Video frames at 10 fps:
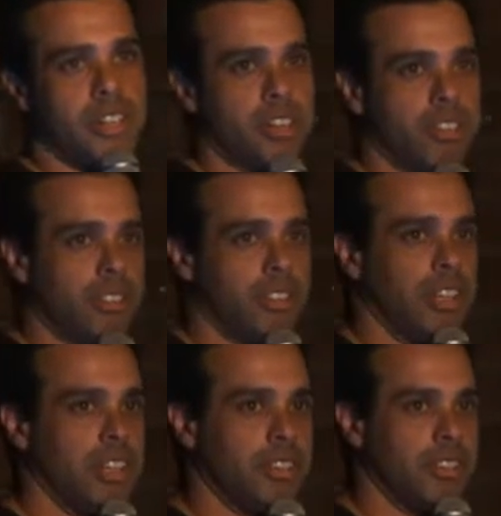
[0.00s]
our
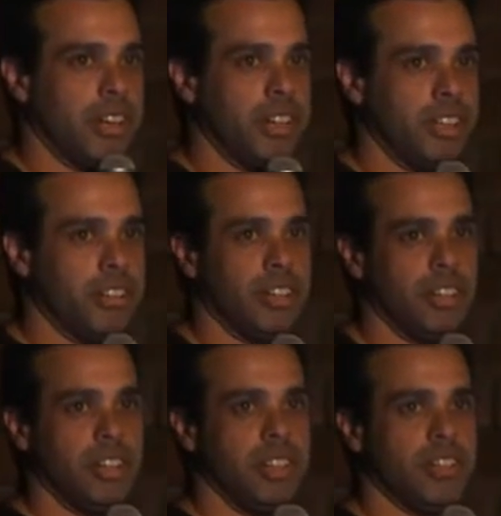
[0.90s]

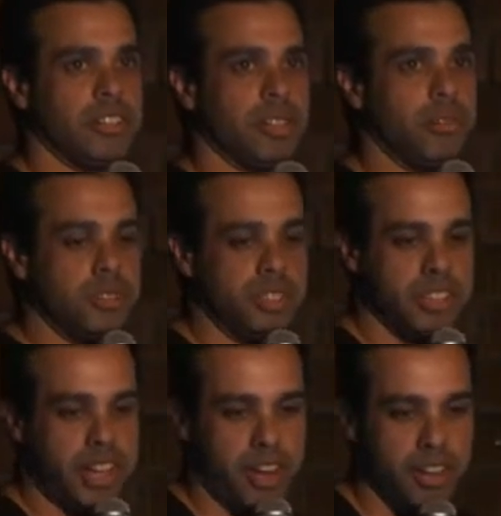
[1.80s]
entire software
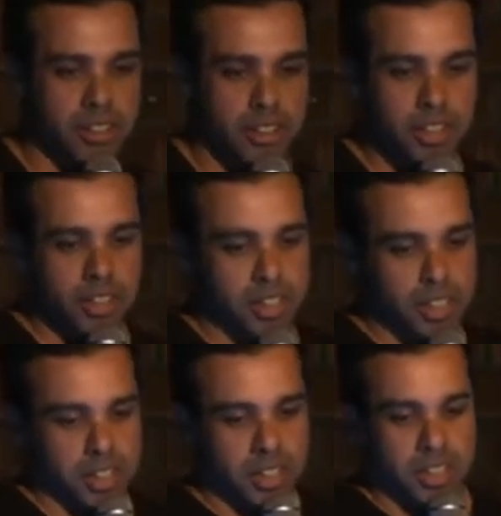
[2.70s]
stack.
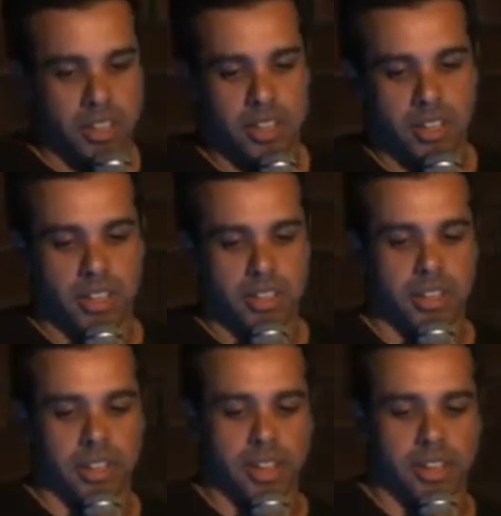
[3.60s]
In
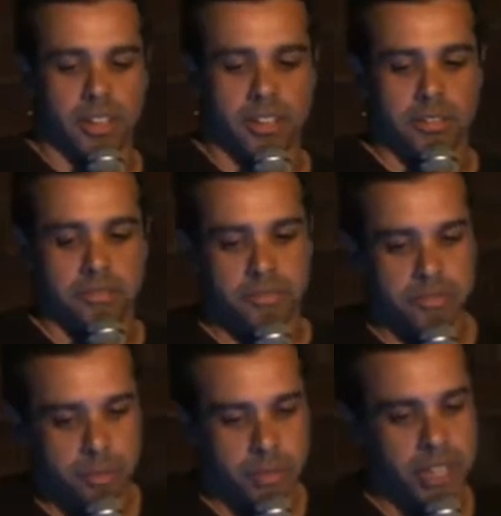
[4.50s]

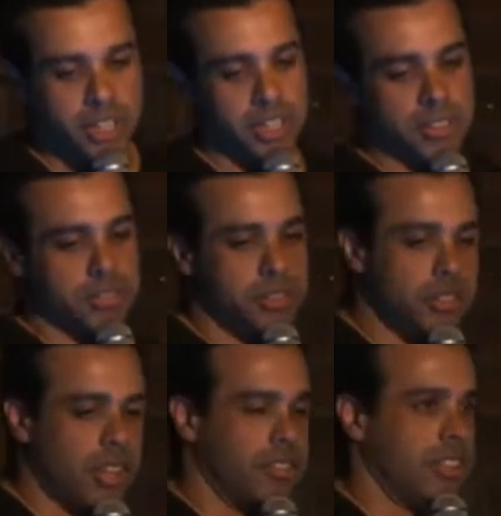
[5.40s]
the beginning of
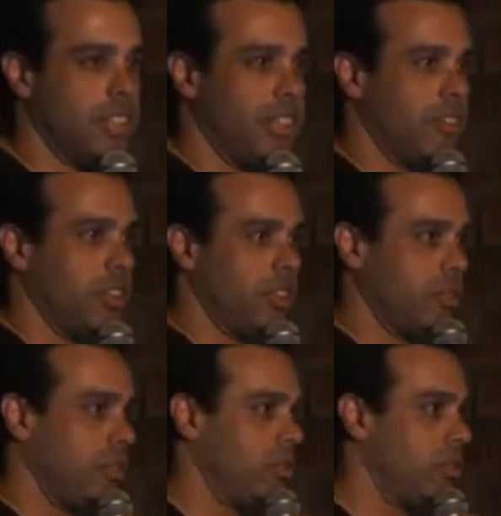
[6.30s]

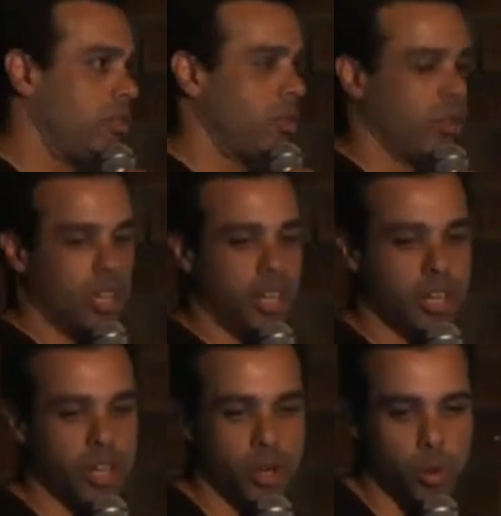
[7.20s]
2011,
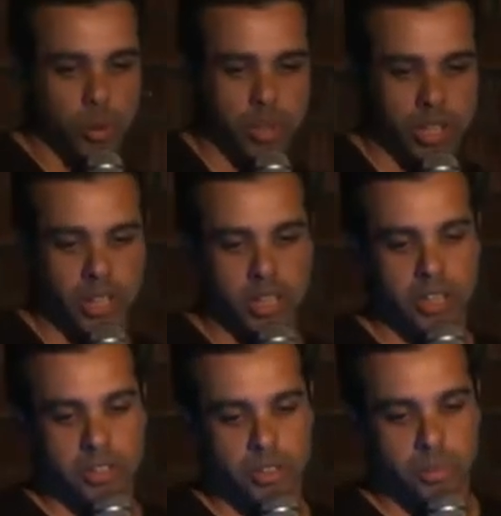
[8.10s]
we
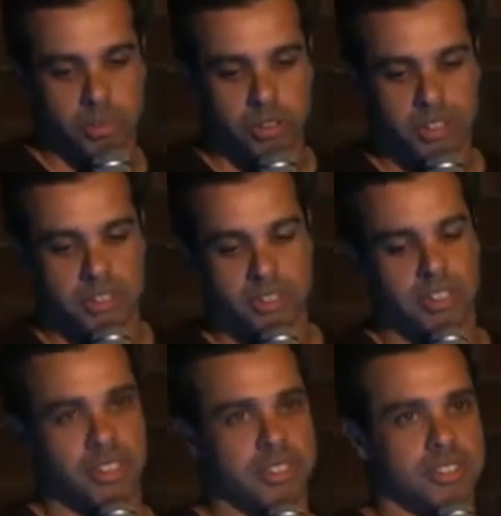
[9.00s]
incorporated
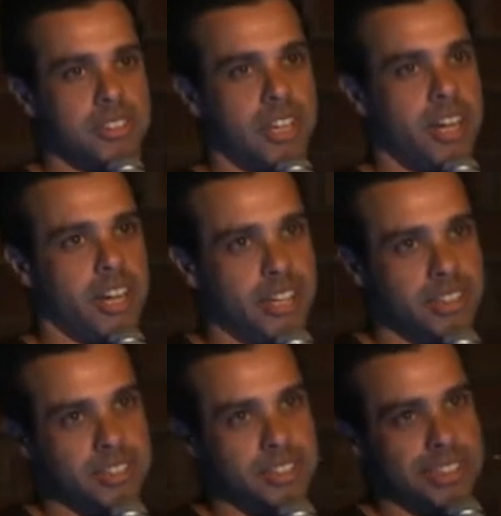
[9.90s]
the
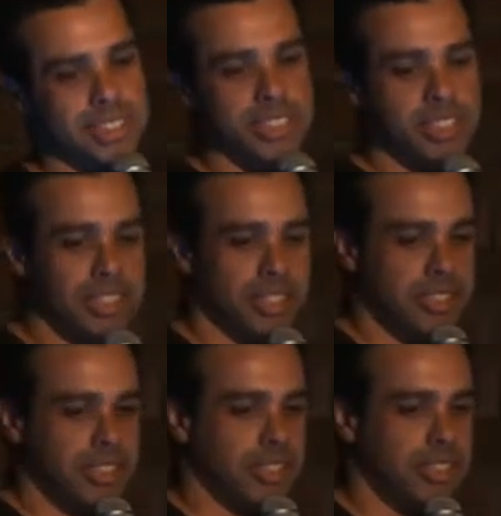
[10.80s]
CI, CD,
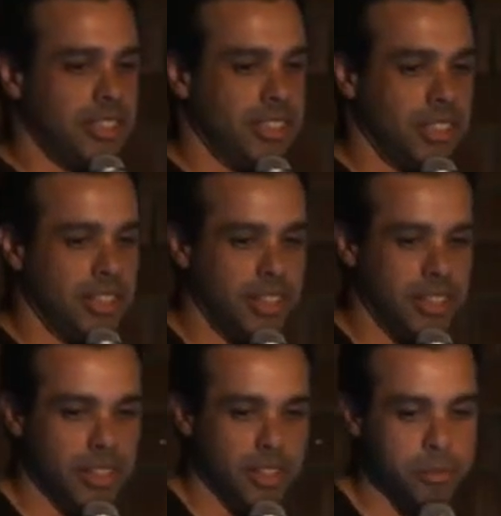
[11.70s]
and TDD
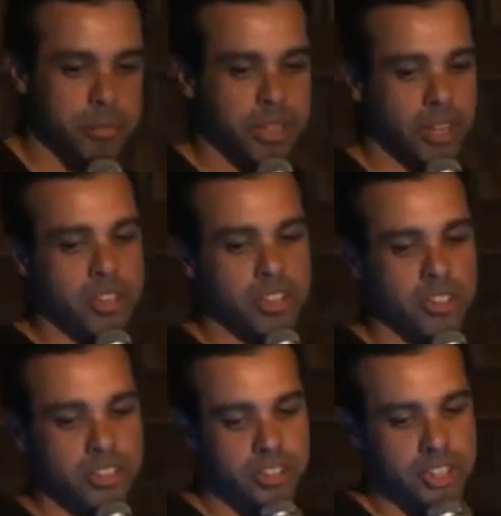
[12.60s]

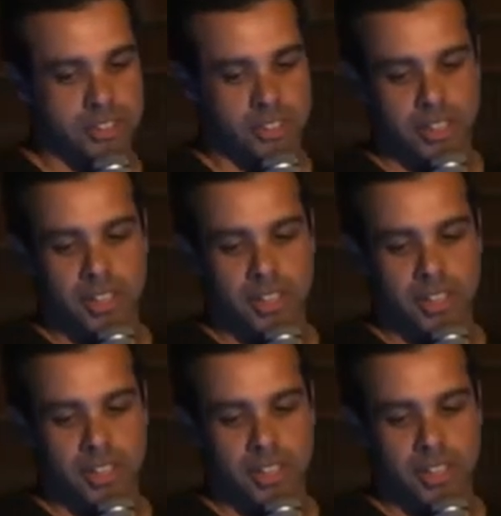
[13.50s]
methodologies.